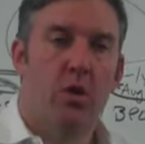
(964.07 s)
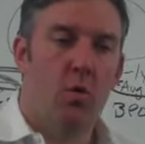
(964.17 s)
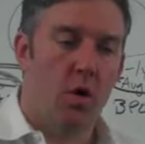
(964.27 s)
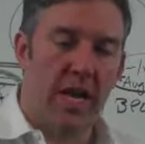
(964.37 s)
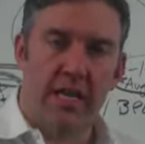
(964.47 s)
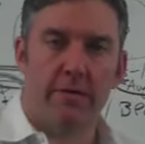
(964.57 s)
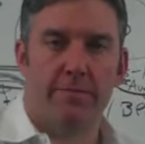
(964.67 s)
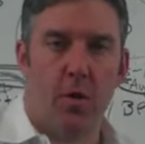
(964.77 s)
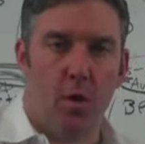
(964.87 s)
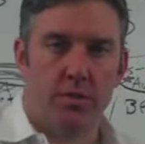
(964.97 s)
who are in
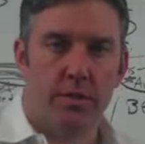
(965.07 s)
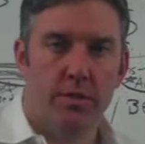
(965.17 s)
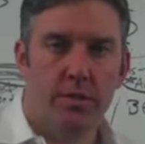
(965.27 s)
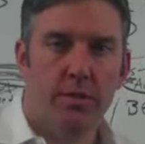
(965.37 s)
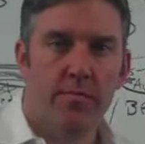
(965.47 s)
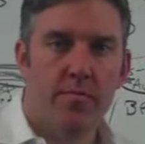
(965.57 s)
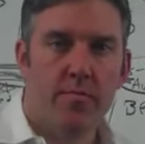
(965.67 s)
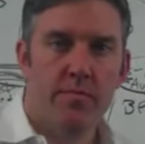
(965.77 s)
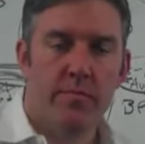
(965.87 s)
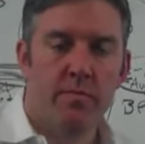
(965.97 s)
default.
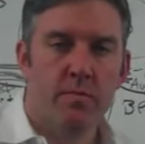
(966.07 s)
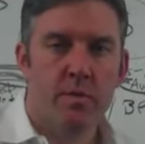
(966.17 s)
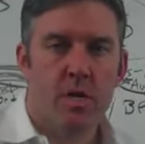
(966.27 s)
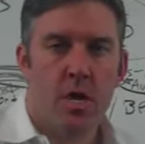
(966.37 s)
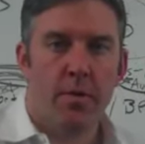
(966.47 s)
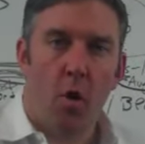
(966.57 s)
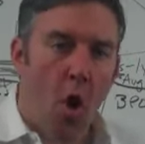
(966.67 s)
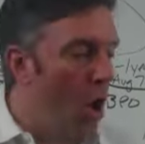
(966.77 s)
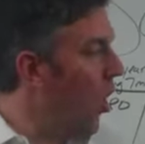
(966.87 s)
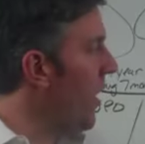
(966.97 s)
They're
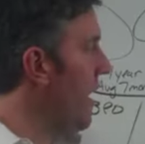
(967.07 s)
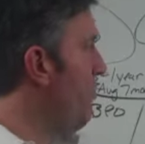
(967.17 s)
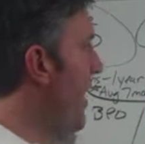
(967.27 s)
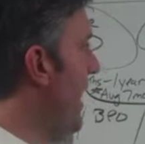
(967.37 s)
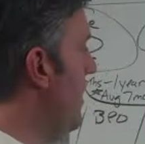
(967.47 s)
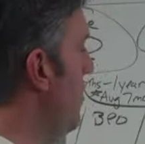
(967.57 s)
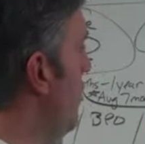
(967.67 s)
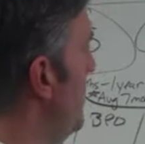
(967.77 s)
all going to pay you